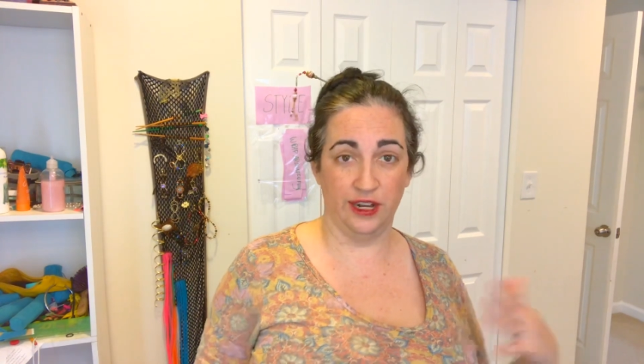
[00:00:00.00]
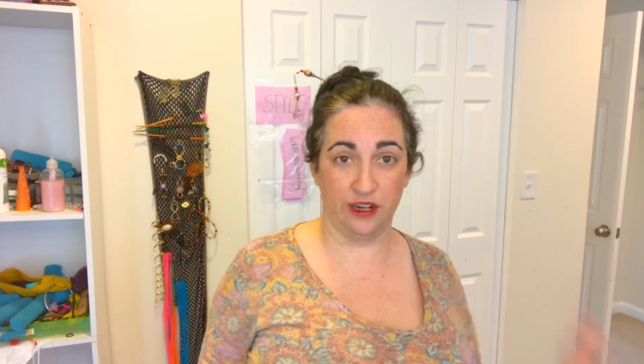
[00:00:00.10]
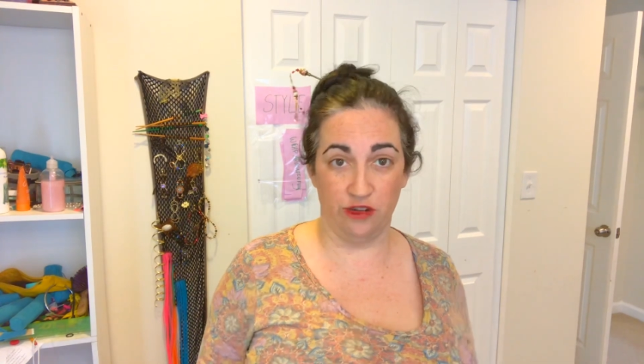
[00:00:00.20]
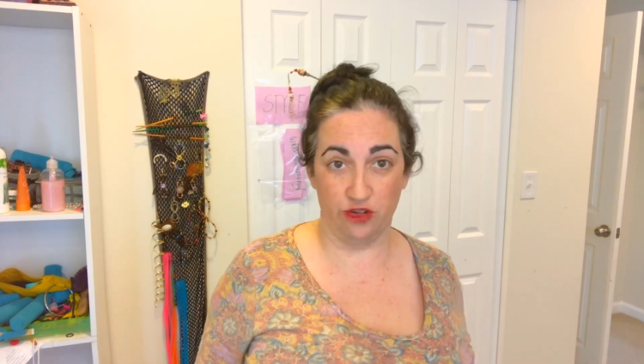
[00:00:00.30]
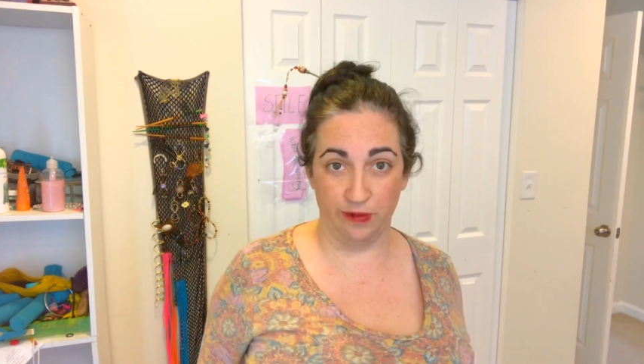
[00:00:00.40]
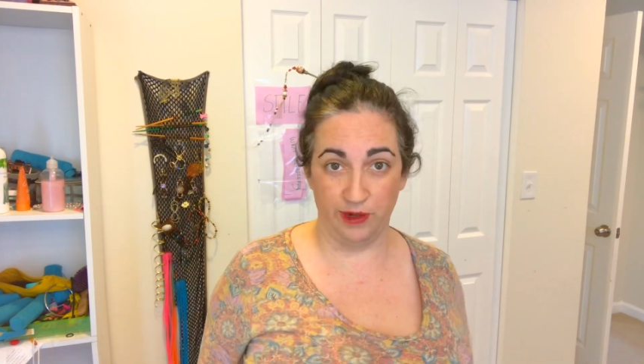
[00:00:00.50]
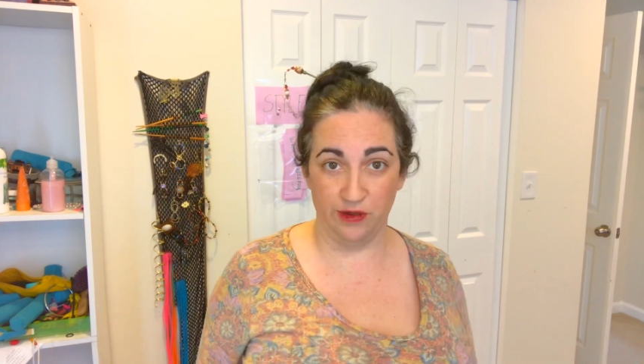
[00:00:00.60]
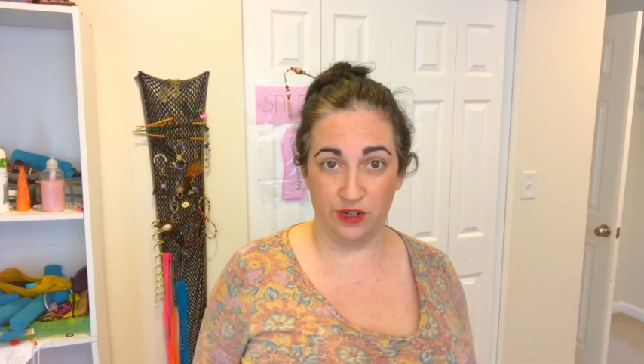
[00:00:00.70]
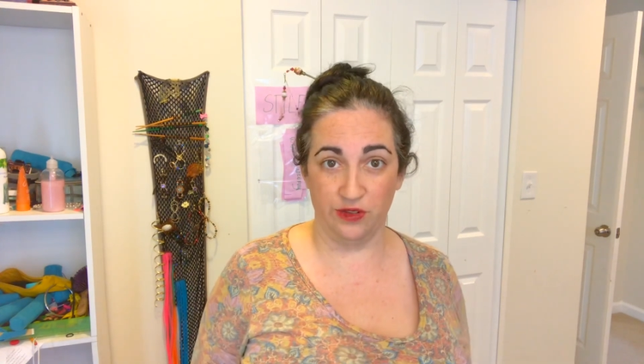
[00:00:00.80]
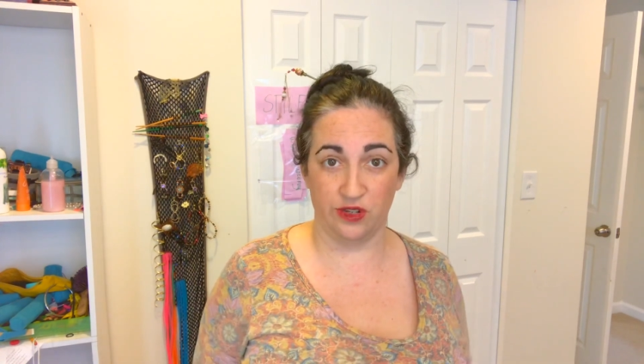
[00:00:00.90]
contribute
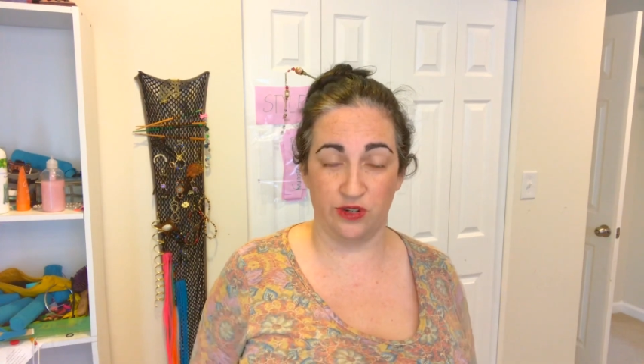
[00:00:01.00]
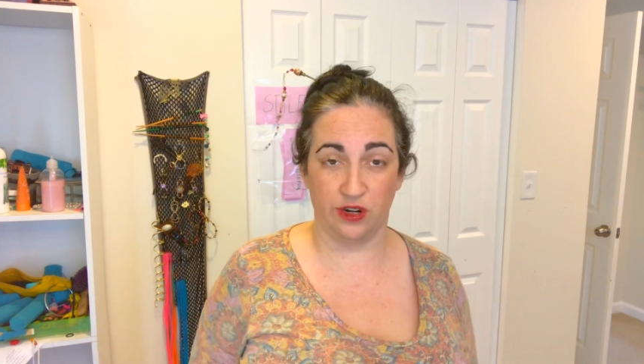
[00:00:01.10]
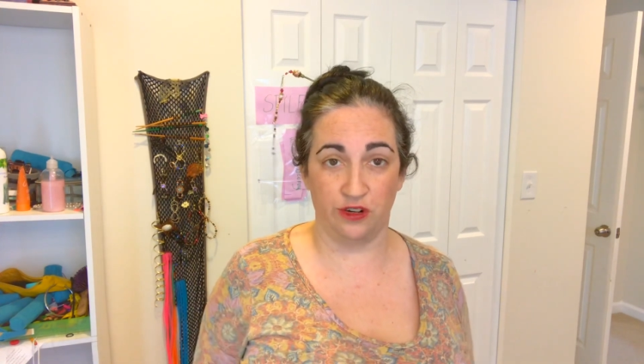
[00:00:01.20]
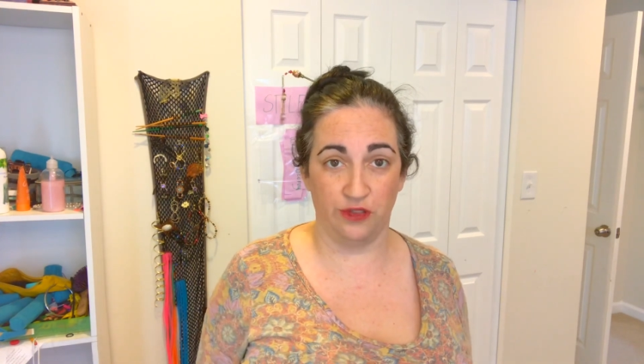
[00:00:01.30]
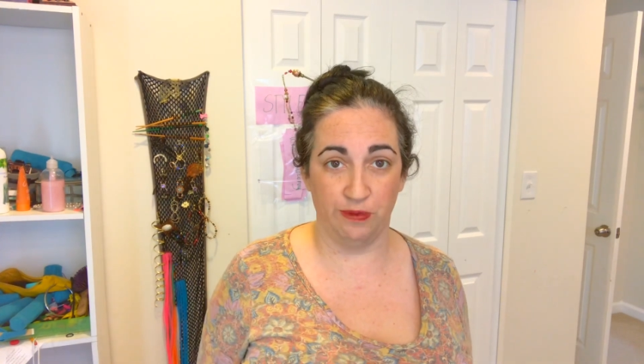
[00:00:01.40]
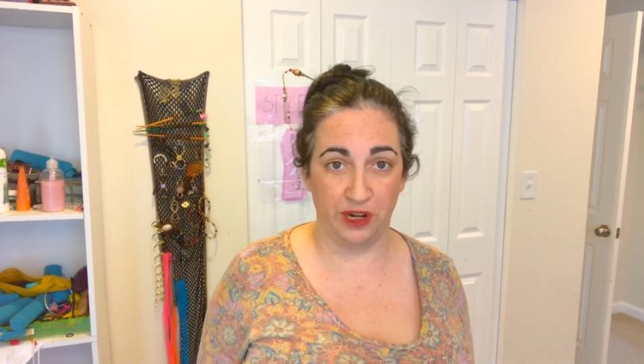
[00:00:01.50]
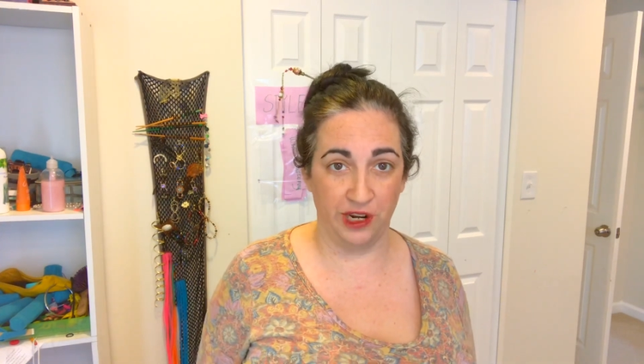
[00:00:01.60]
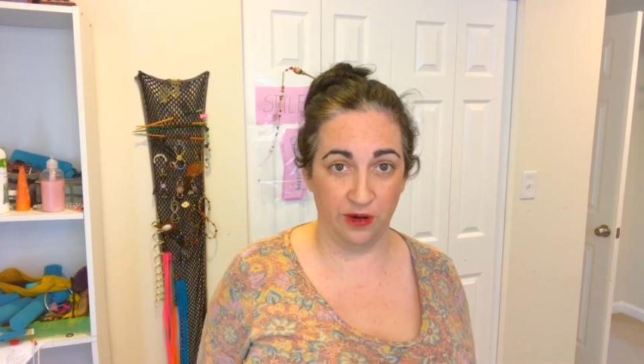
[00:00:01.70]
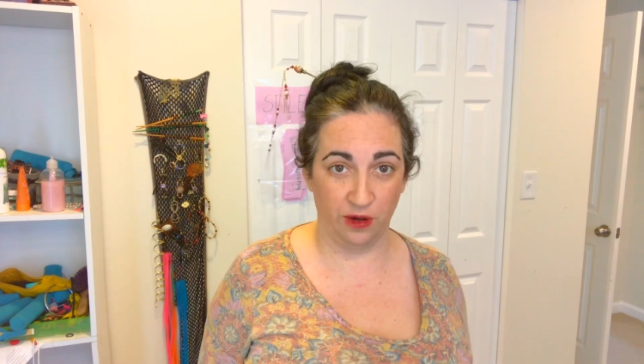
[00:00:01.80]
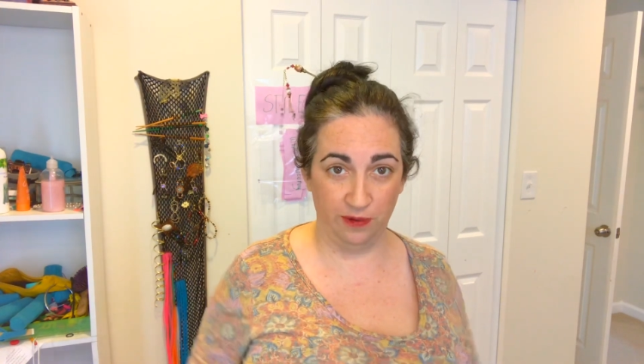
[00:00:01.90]
to the structure of the bun
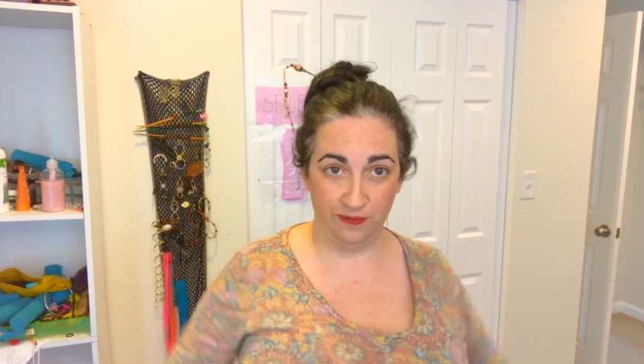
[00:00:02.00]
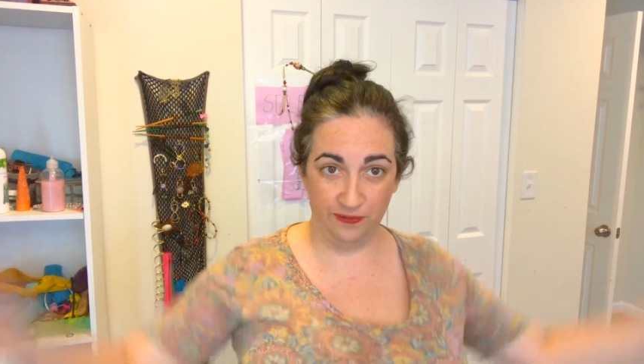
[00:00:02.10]
at all.